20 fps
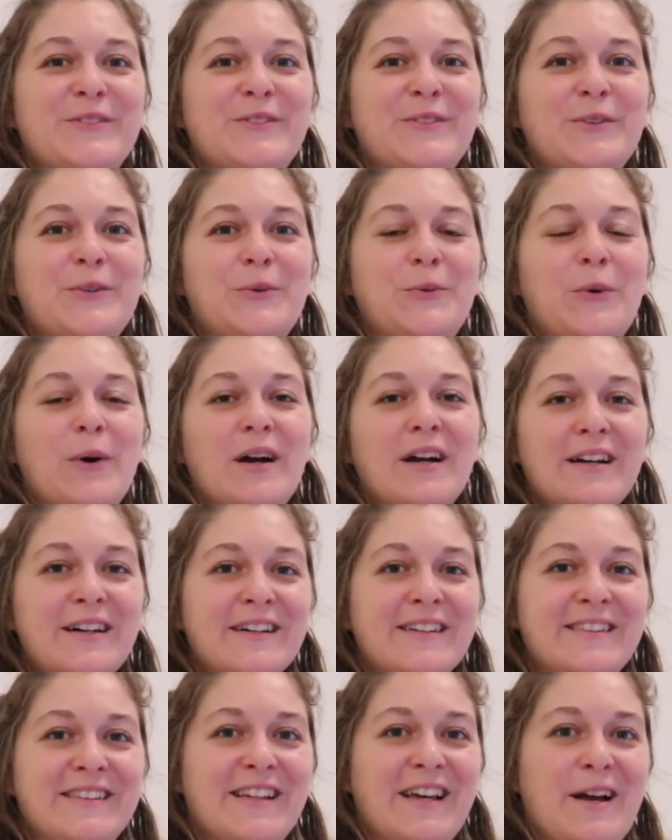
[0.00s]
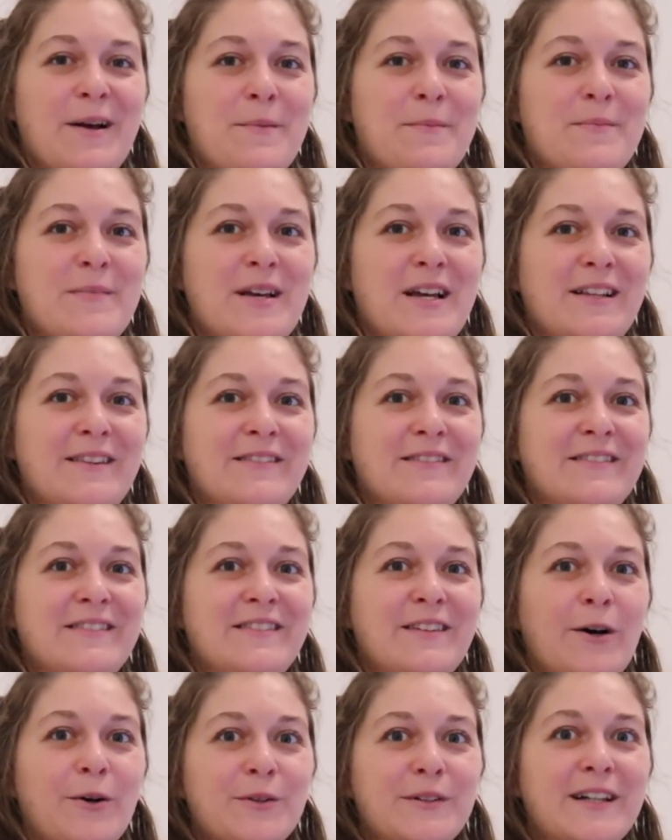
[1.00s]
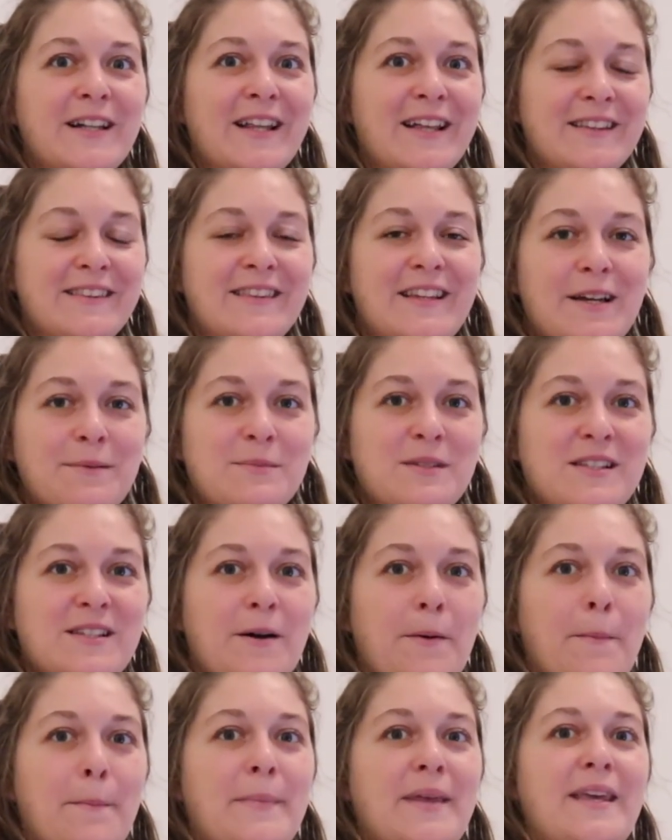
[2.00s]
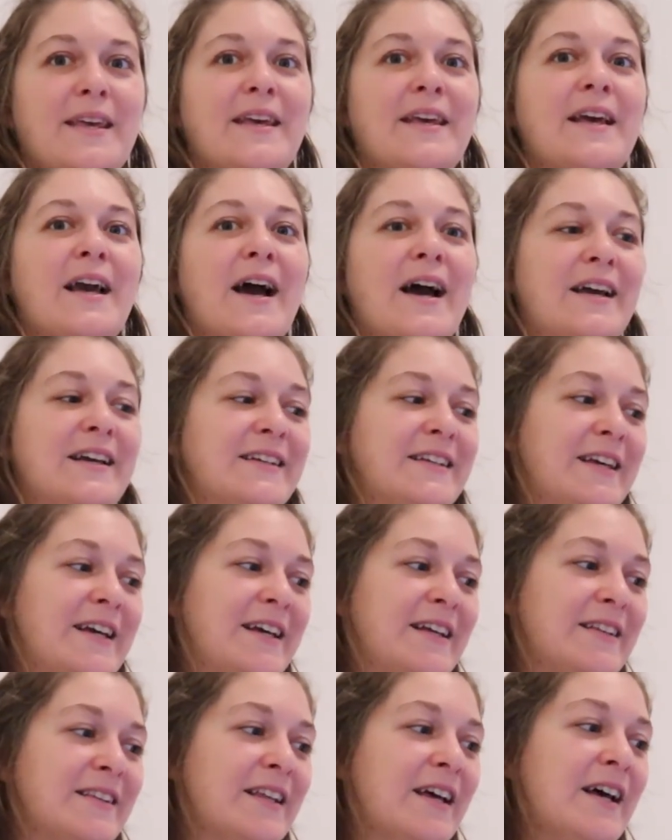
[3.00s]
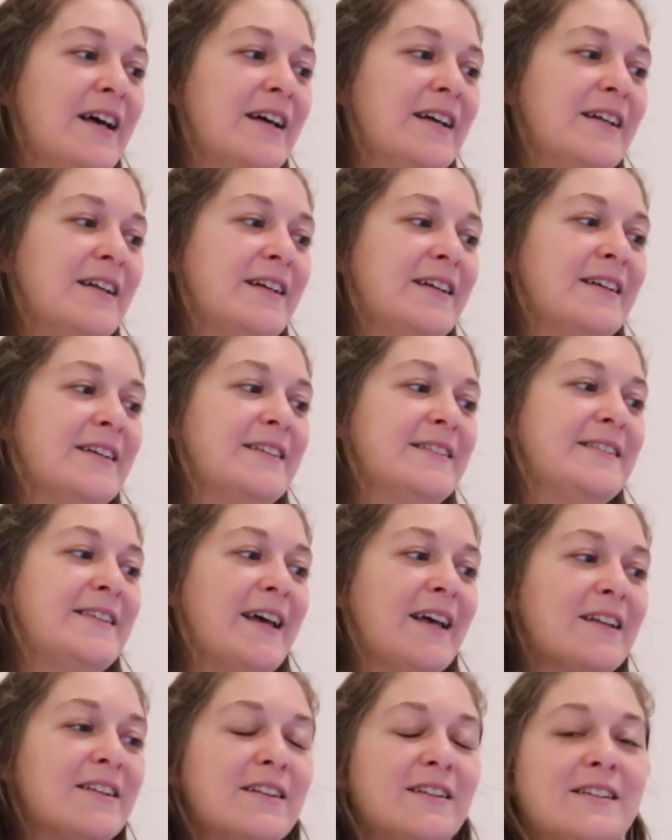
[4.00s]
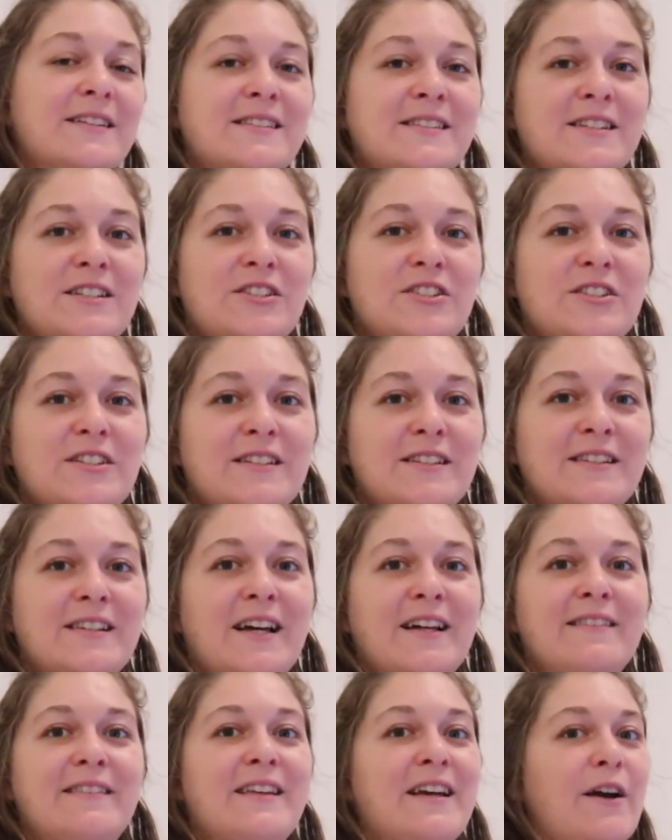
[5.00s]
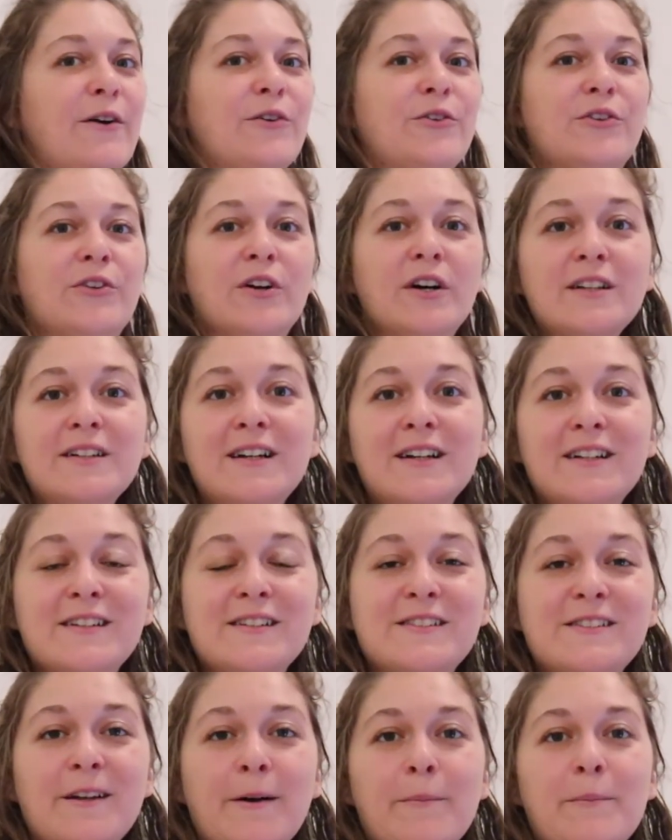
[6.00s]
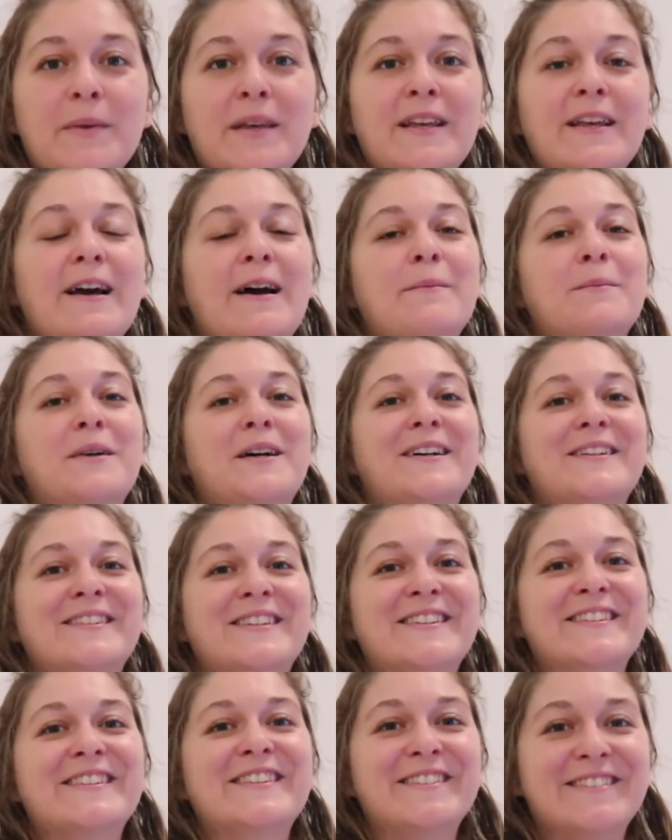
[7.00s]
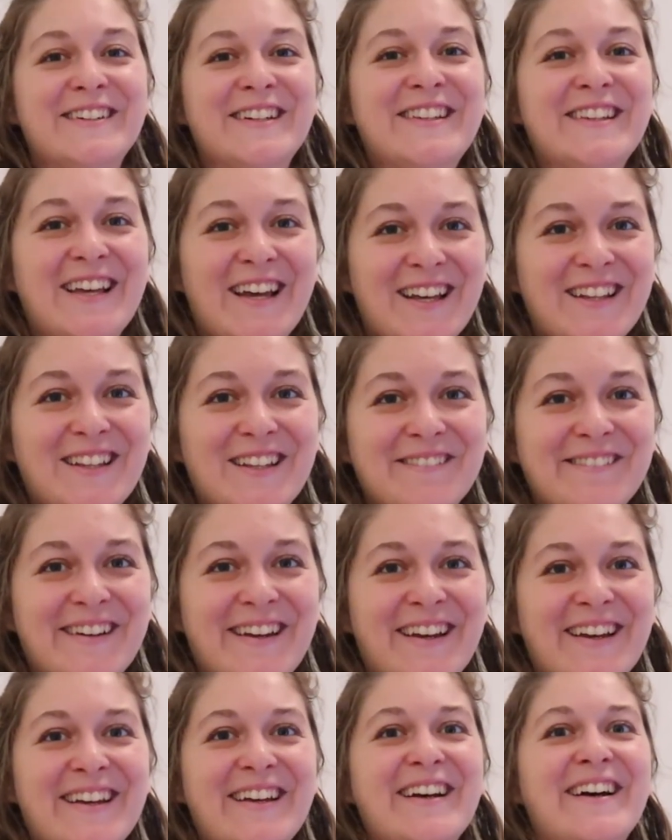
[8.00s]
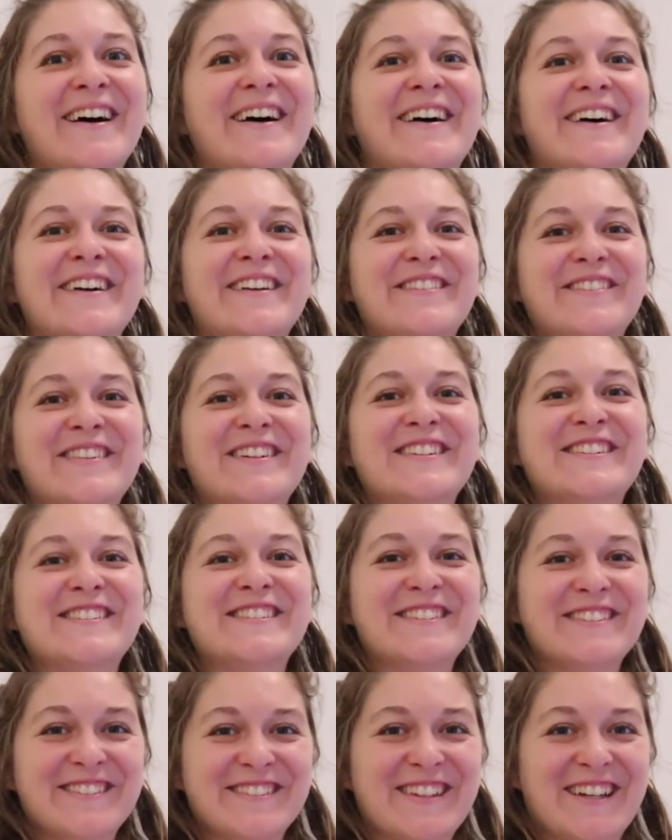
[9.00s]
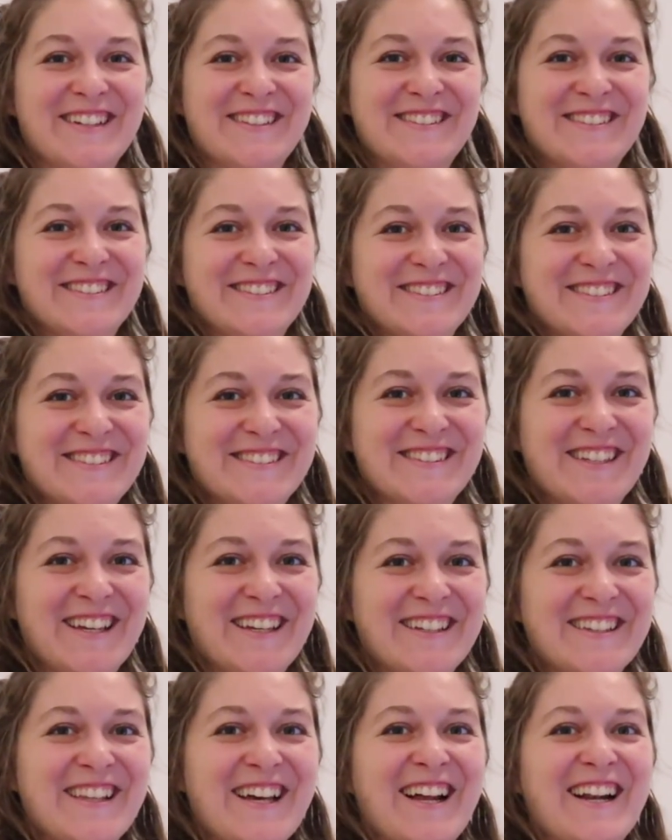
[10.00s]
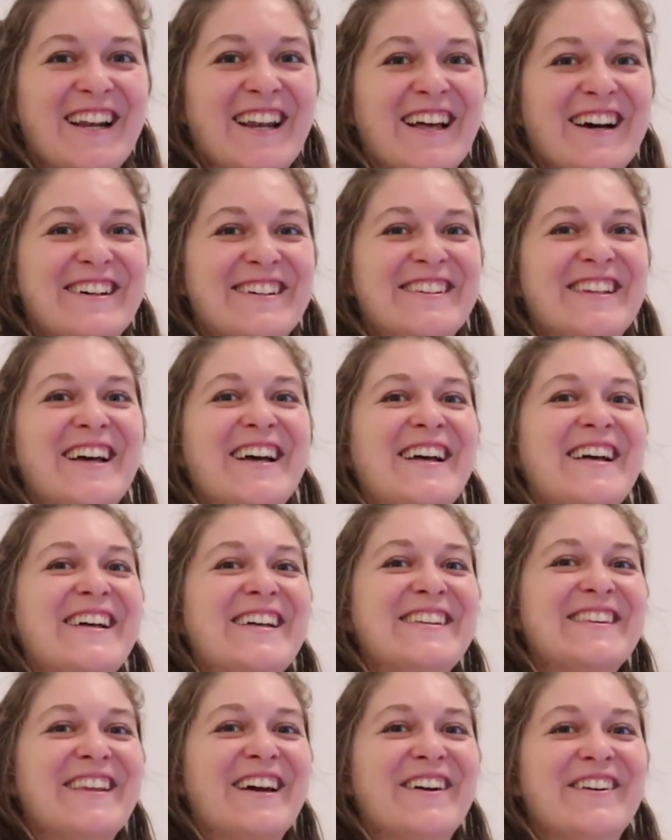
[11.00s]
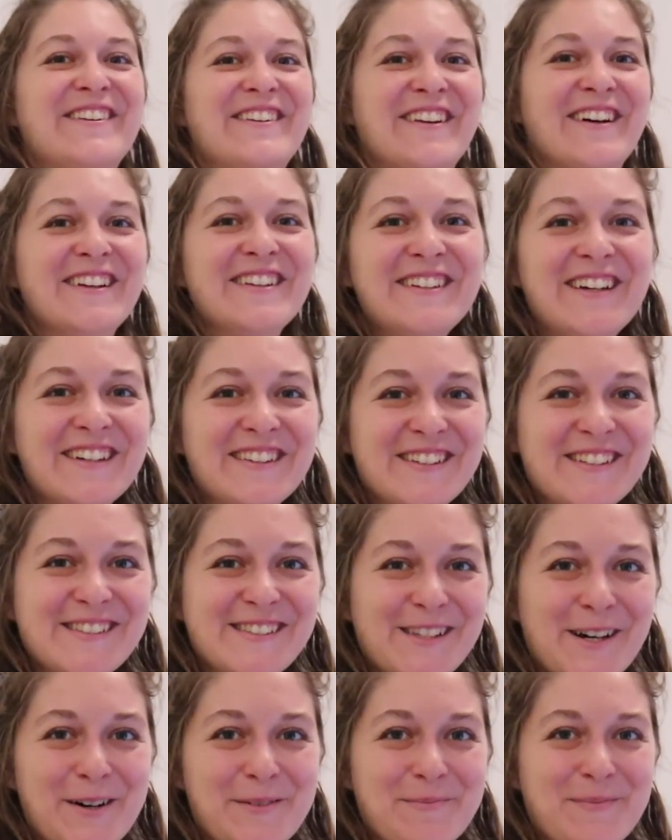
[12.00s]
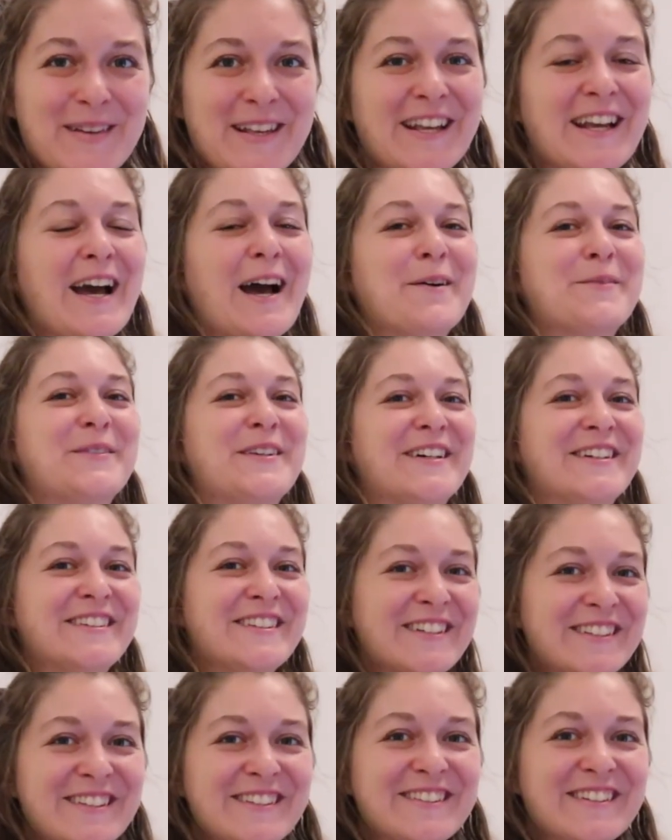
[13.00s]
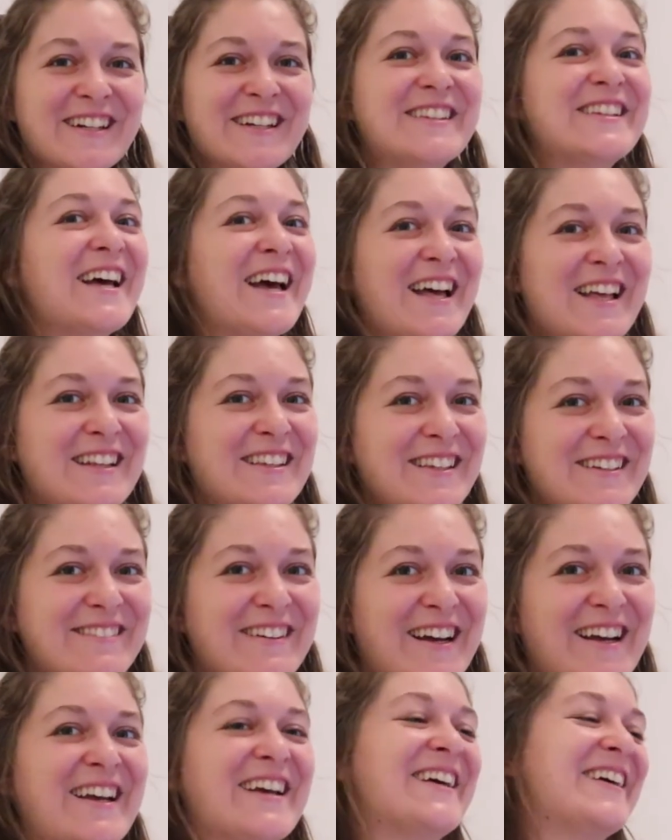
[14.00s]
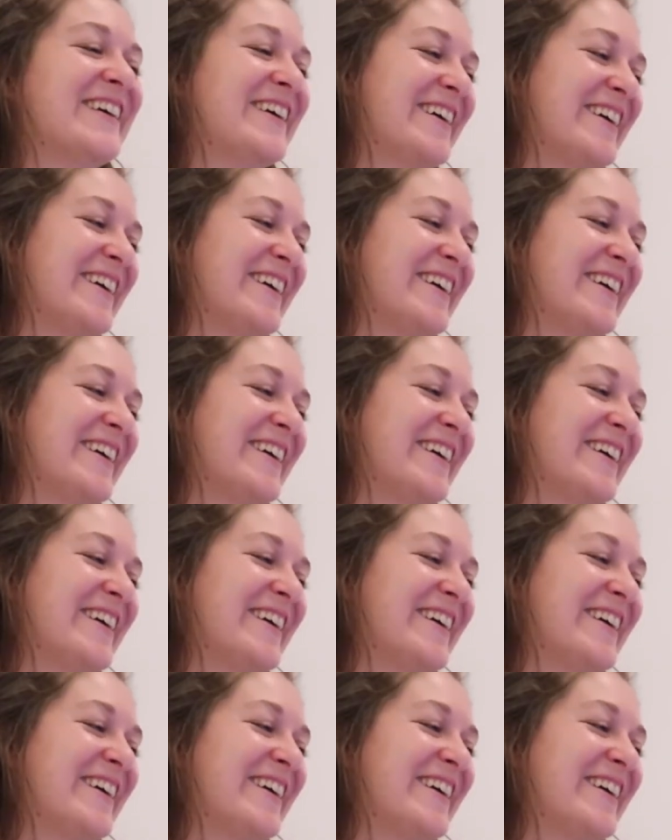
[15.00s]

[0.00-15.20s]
work on them, and don't let them stop me. I can take the decision that they're not gonna stop me, I'm gonna do it anyway. It feels so nice to say it out loud. They're not gonna stop me, I'm gonna do it anyway.